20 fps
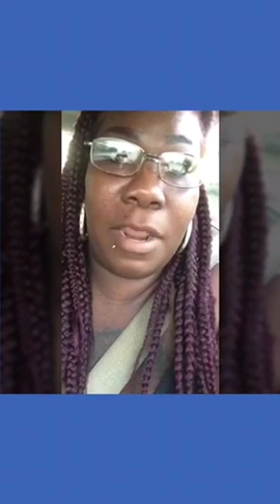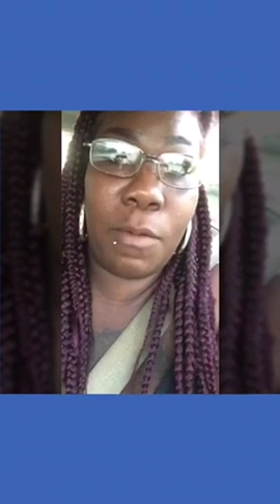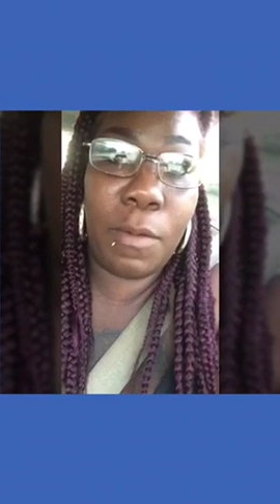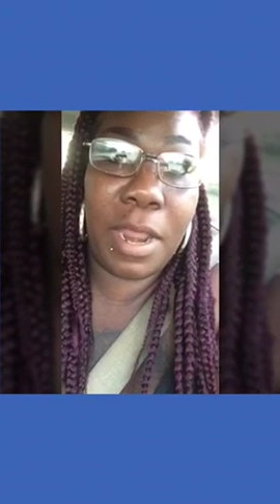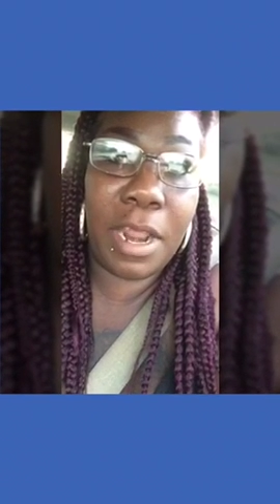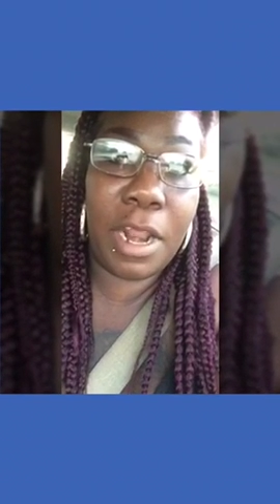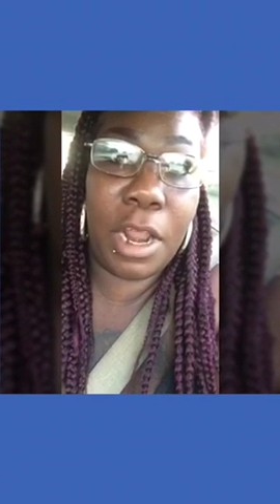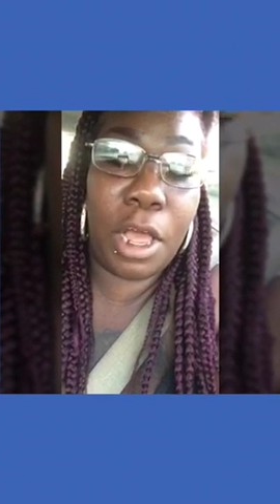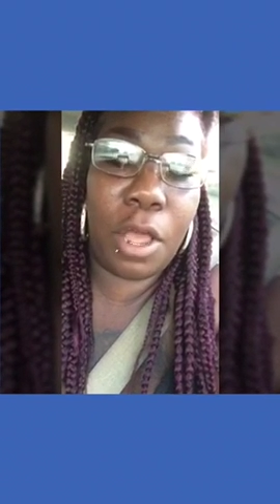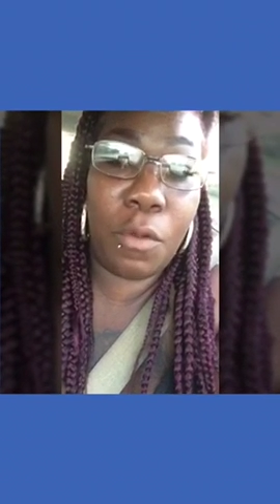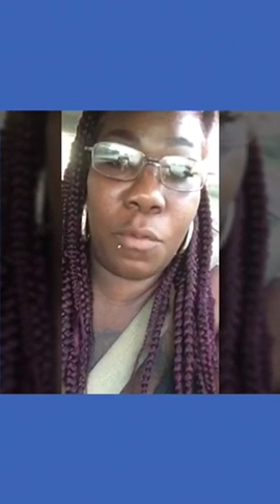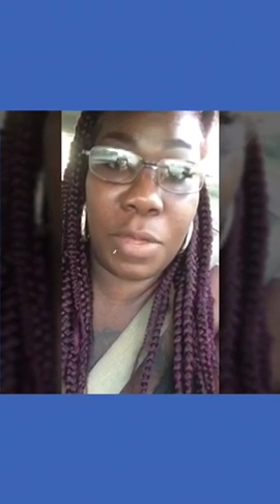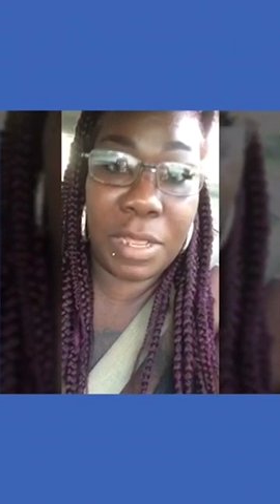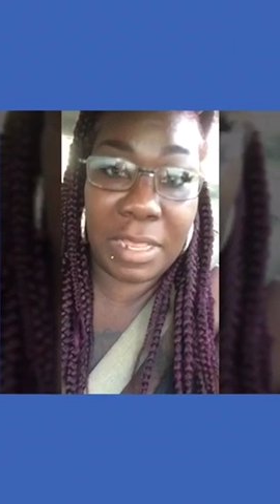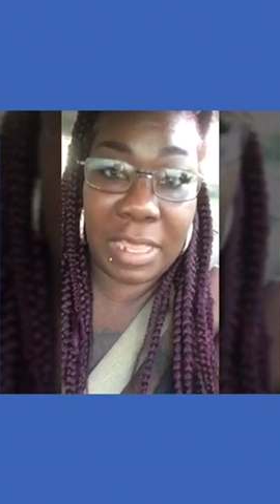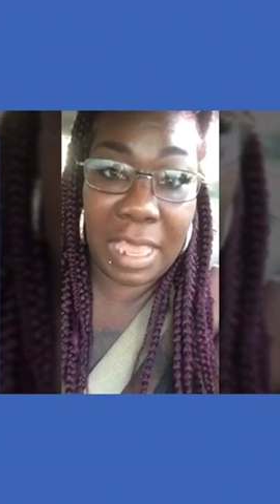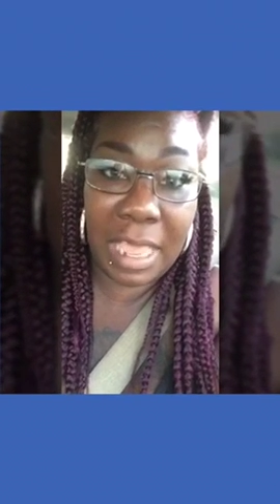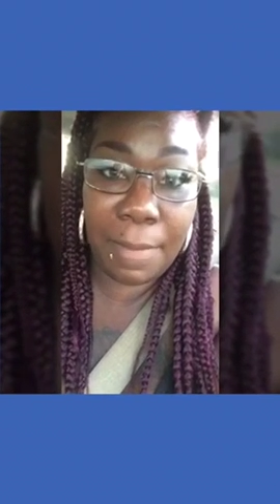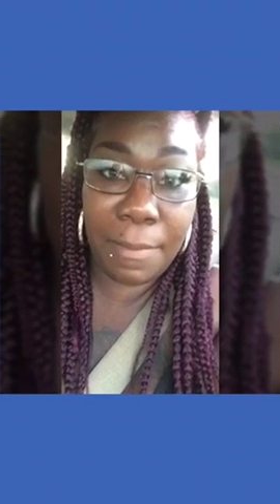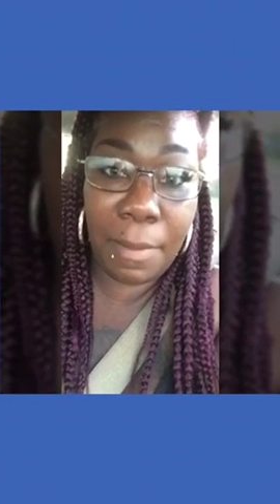getting ready to go
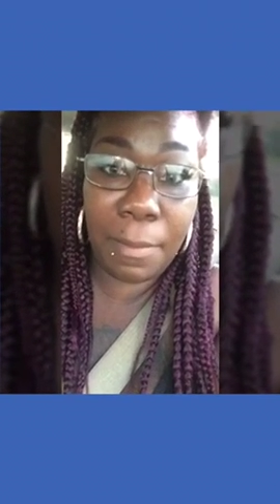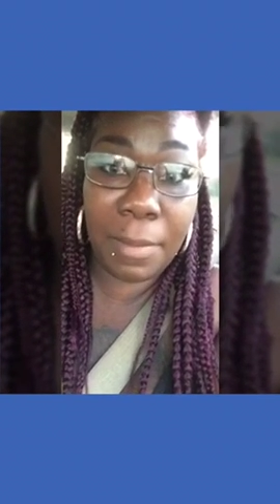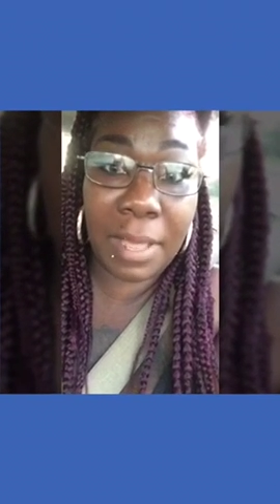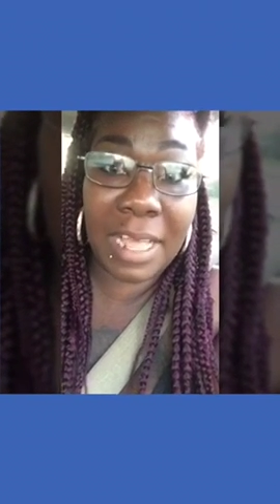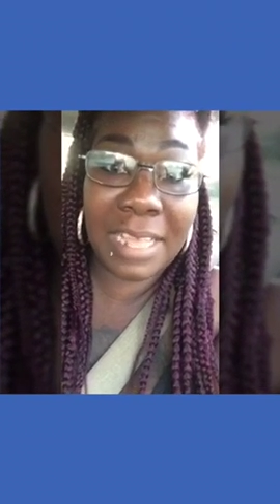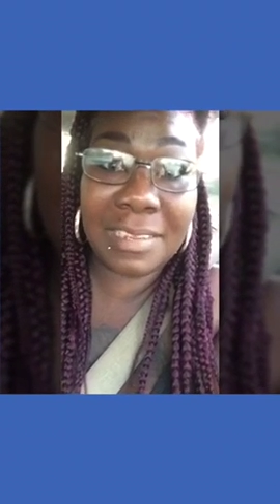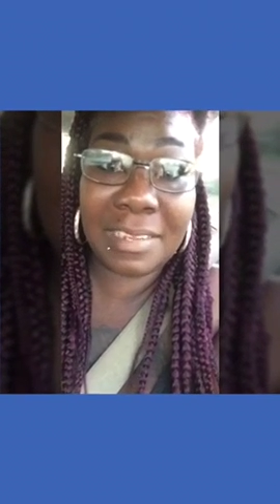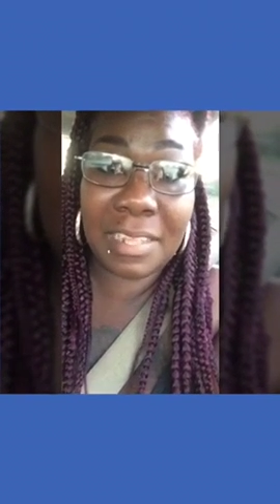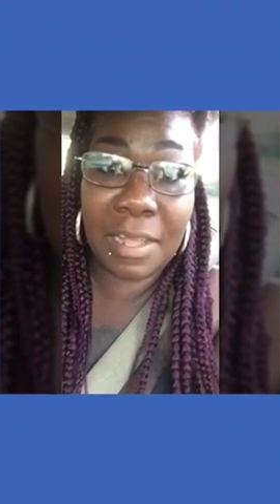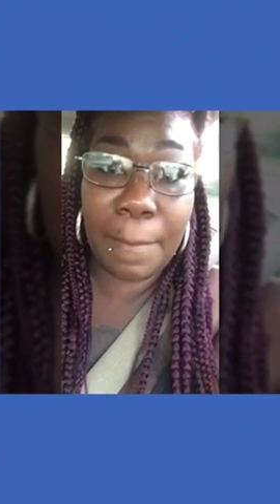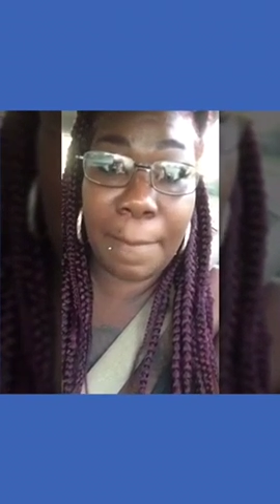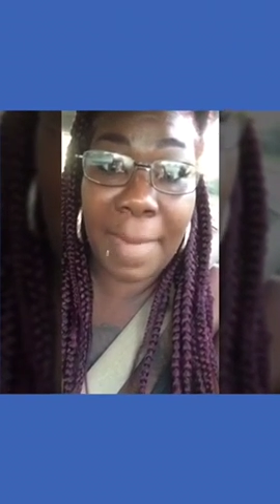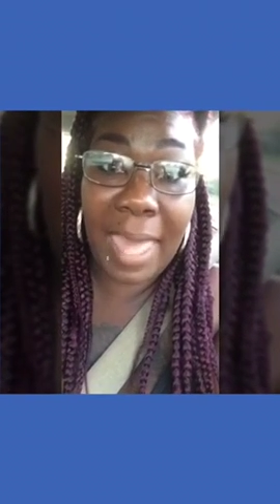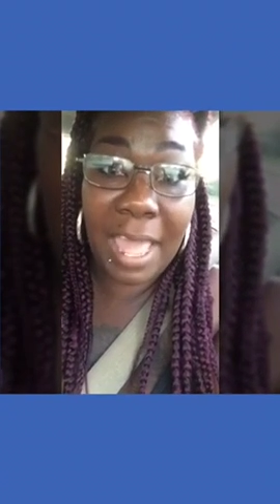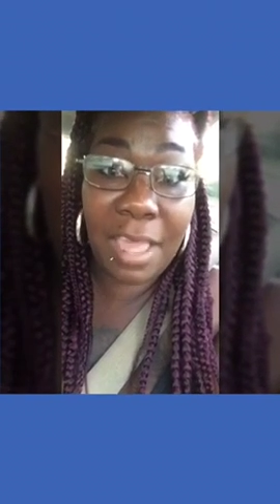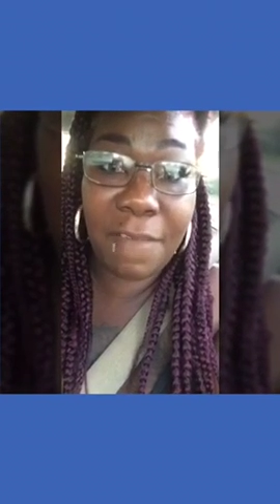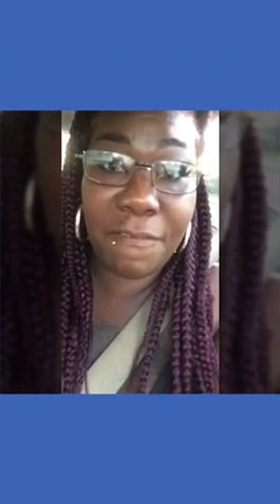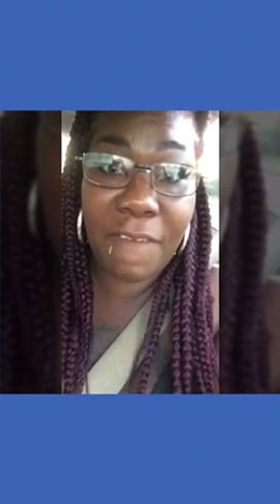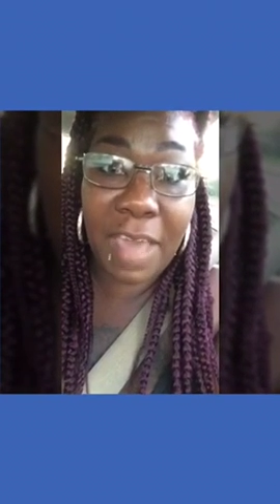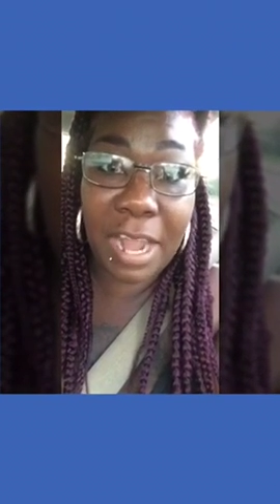redeem them because the
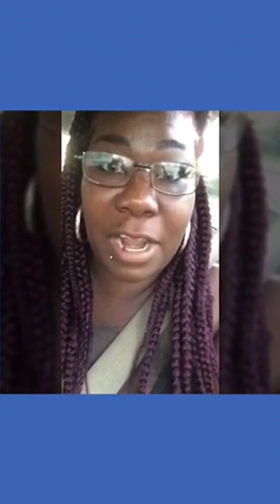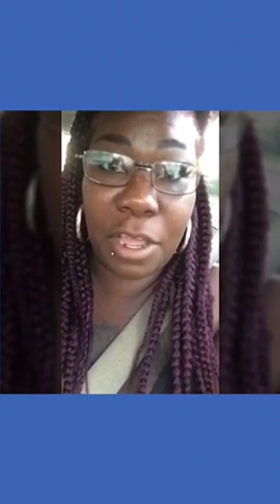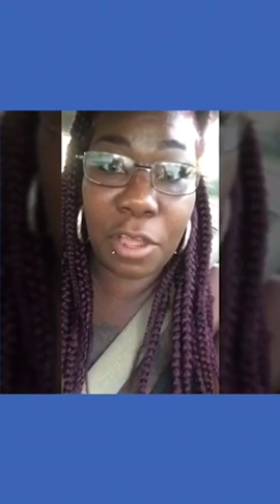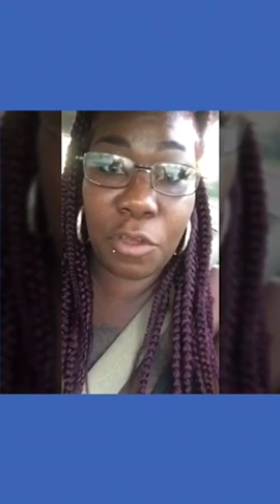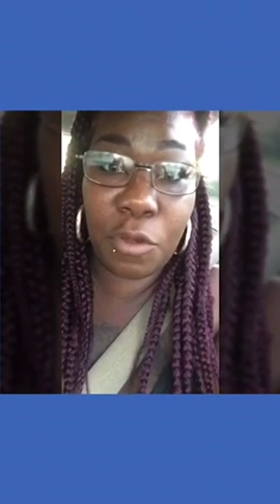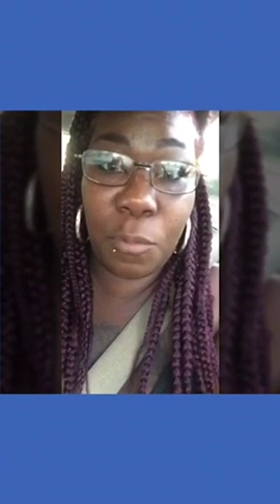manufacturer